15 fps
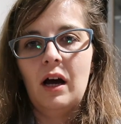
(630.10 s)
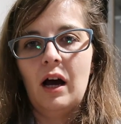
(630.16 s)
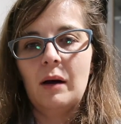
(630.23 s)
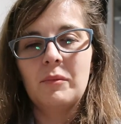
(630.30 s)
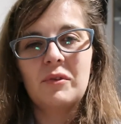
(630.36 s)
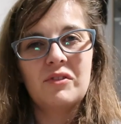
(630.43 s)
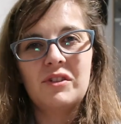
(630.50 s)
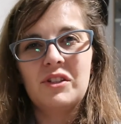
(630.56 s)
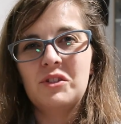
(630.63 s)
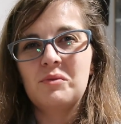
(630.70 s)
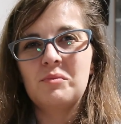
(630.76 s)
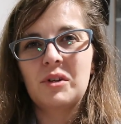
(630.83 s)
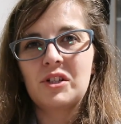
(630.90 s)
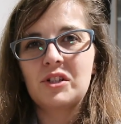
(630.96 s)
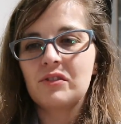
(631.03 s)
I'm not going to really do
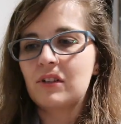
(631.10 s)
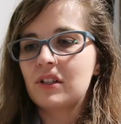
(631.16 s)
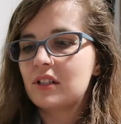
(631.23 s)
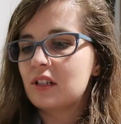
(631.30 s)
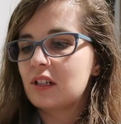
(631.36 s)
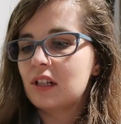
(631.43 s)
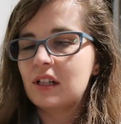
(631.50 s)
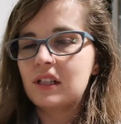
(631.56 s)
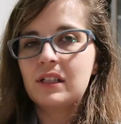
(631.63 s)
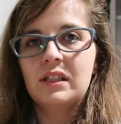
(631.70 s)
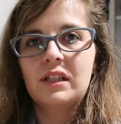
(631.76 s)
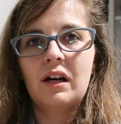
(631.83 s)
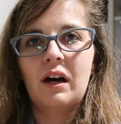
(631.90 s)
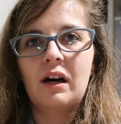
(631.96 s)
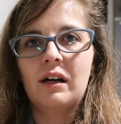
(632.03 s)
much the rest of the night.
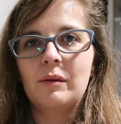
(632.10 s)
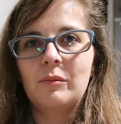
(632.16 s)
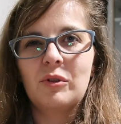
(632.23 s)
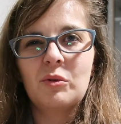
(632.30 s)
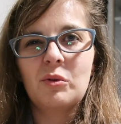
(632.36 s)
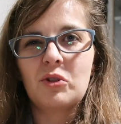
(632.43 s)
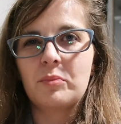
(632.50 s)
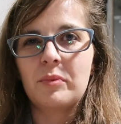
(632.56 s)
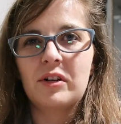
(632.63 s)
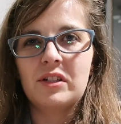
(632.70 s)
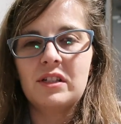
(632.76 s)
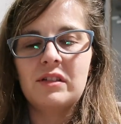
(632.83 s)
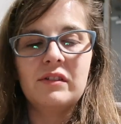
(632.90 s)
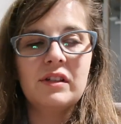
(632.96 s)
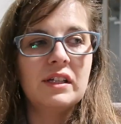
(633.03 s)
I'm going to watch a bit of
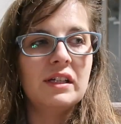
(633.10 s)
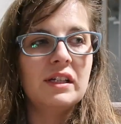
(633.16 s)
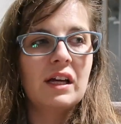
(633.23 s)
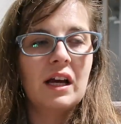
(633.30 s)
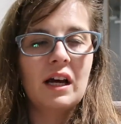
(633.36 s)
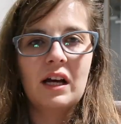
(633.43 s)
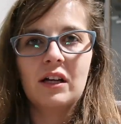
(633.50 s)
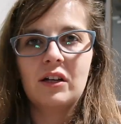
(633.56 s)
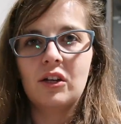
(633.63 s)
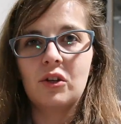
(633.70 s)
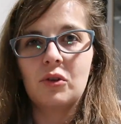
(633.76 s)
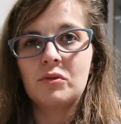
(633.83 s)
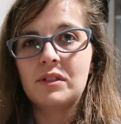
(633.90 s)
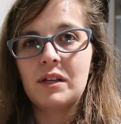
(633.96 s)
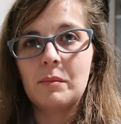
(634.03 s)
TV, gonna
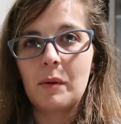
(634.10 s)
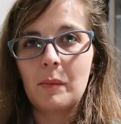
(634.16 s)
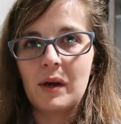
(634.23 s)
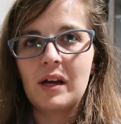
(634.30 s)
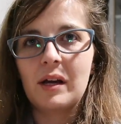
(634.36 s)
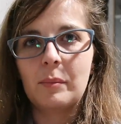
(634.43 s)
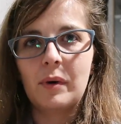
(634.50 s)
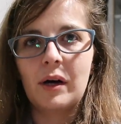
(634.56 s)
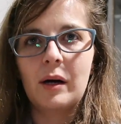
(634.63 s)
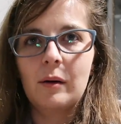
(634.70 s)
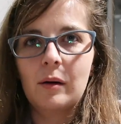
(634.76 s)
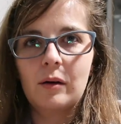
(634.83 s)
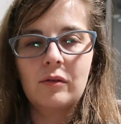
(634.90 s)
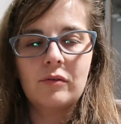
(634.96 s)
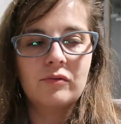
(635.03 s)
go take my makeup
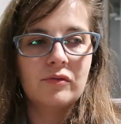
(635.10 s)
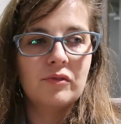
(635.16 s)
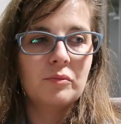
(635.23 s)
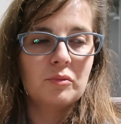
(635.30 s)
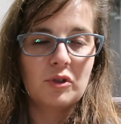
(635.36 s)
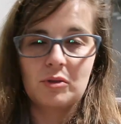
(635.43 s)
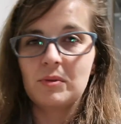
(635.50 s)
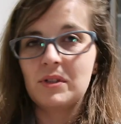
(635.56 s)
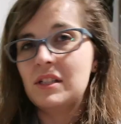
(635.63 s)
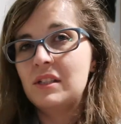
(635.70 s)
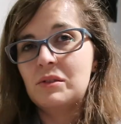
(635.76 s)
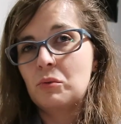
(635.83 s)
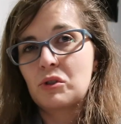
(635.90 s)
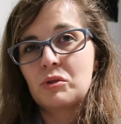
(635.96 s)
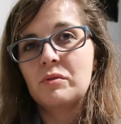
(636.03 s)
off, brush my
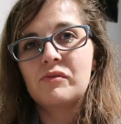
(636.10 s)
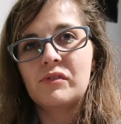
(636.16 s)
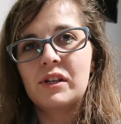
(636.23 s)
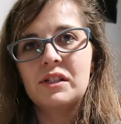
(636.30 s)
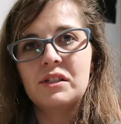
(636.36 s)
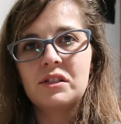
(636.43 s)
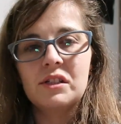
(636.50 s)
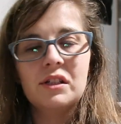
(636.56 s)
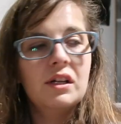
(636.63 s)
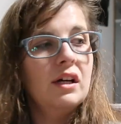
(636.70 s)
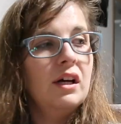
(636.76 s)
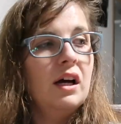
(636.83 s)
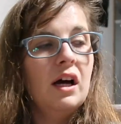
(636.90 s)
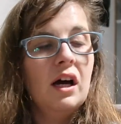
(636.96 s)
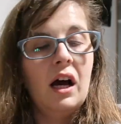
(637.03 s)
teeth, wash my face,
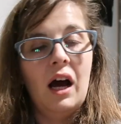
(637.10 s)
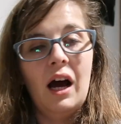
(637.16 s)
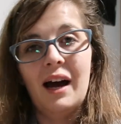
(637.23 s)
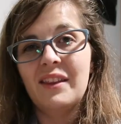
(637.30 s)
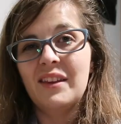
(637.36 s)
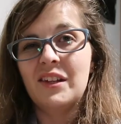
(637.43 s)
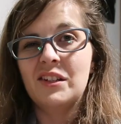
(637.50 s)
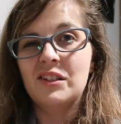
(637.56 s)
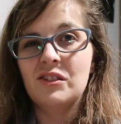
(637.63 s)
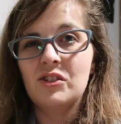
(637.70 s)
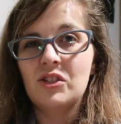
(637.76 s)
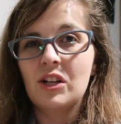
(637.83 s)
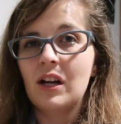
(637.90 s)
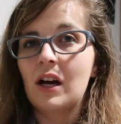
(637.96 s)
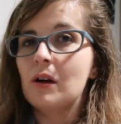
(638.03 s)
and then
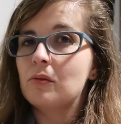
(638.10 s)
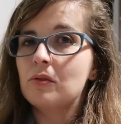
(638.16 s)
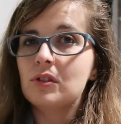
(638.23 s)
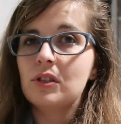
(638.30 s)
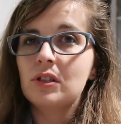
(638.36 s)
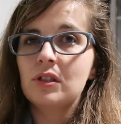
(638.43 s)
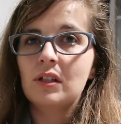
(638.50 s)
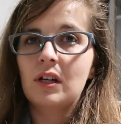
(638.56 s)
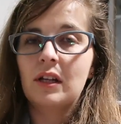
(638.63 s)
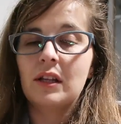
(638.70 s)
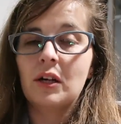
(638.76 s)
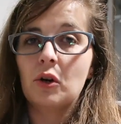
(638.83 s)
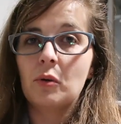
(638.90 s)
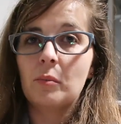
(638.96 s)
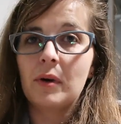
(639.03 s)
chill out, and
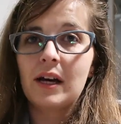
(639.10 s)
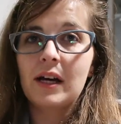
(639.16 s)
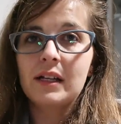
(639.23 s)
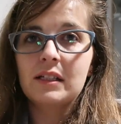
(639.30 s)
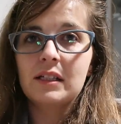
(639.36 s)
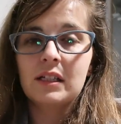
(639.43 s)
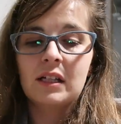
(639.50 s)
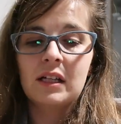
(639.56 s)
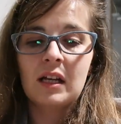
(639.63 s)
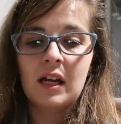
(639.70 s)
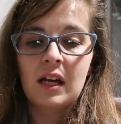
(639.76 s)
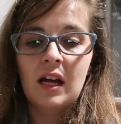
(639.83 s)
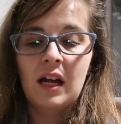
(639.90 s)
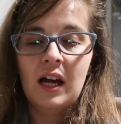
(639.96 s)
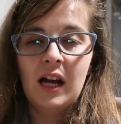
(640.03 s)
then go to bed.
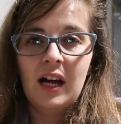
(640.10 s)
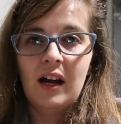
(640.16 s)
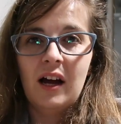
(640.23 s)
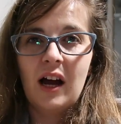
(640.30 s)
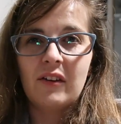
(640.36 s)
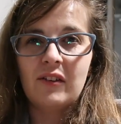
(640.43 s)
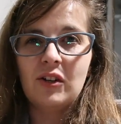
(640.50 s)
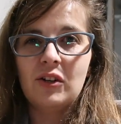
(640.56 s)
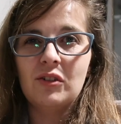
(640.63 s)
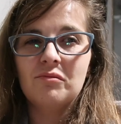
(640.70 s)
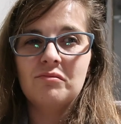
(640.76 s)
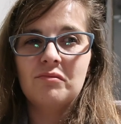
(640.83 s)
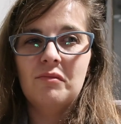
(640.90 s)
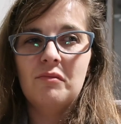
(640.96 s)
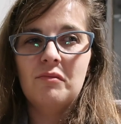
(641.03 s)
I've got